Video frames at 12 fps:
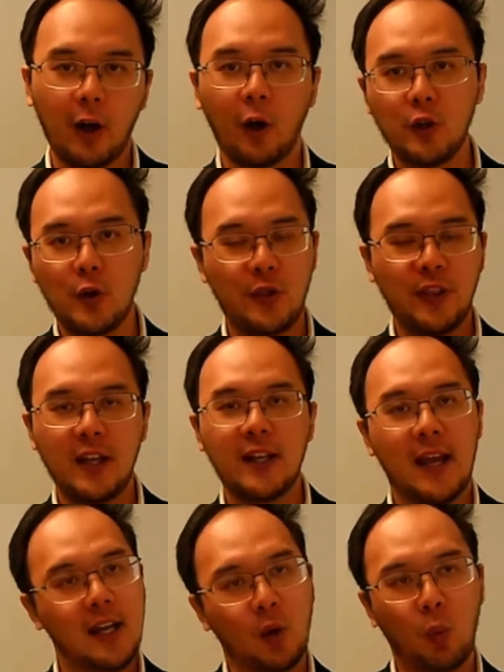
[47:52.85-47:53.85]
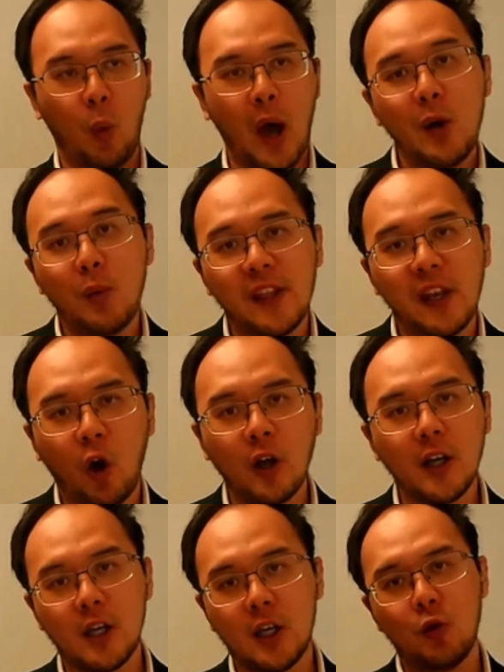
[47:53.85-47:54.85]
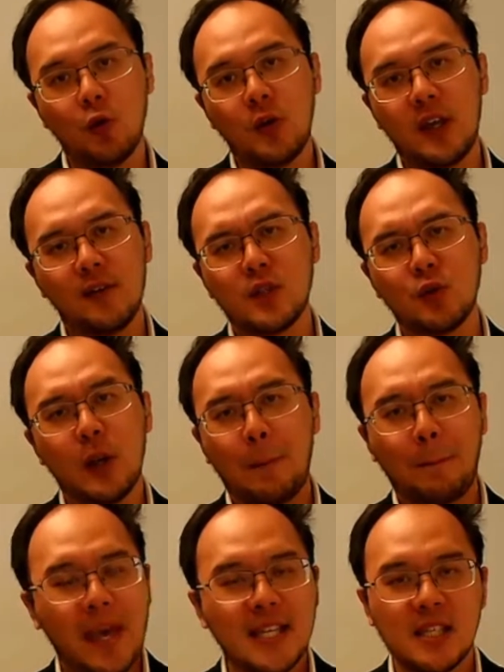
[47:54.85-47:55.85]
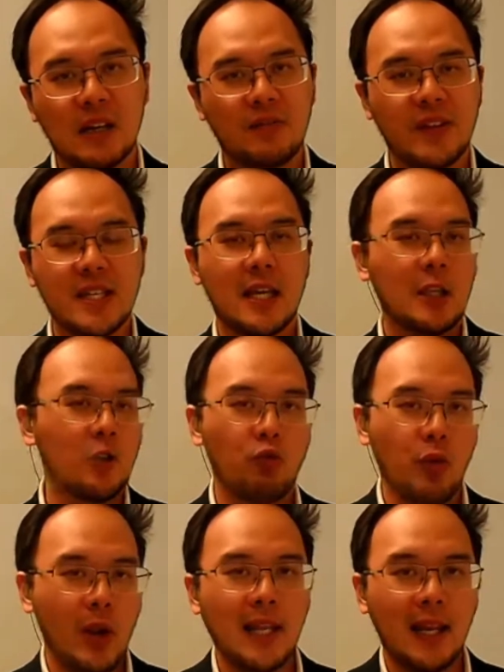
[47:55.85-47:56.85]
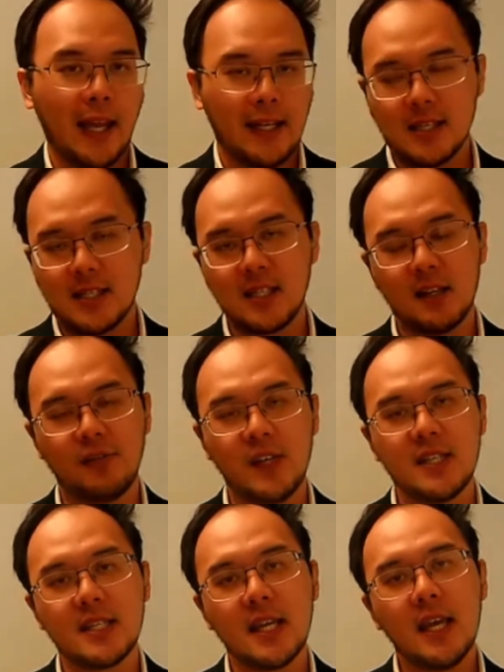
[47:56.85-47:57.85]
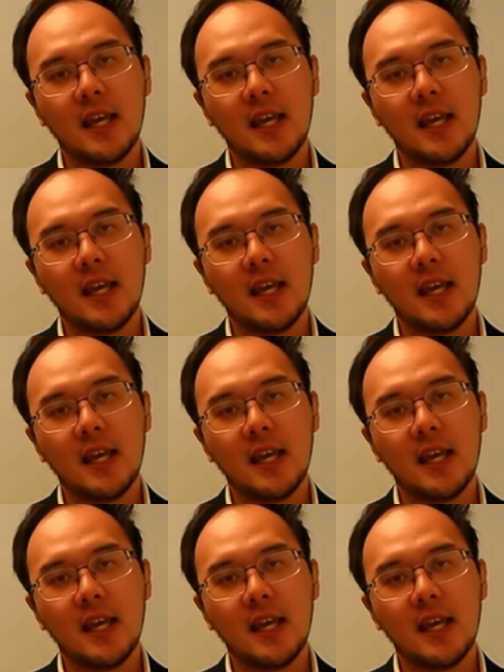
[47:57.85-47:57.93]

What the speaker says: Or you think that the one with the longer queue gives you the best service and you really like that service,